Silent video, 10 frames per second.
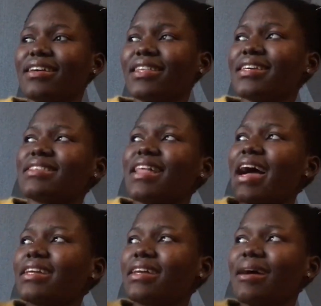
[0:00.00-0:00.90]
There is
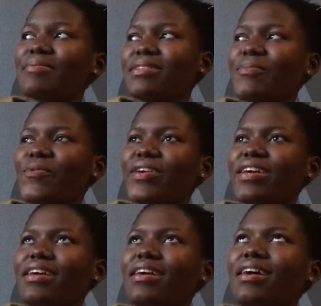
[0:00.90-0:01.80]
light up somewhere.
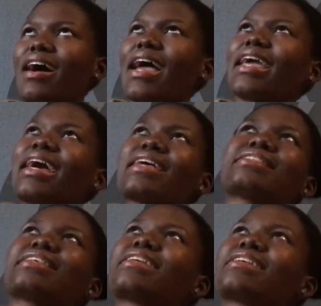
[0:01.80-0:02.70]
I
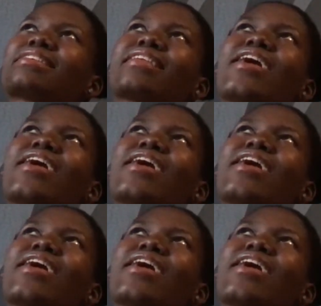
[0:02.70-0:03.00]
guess it is in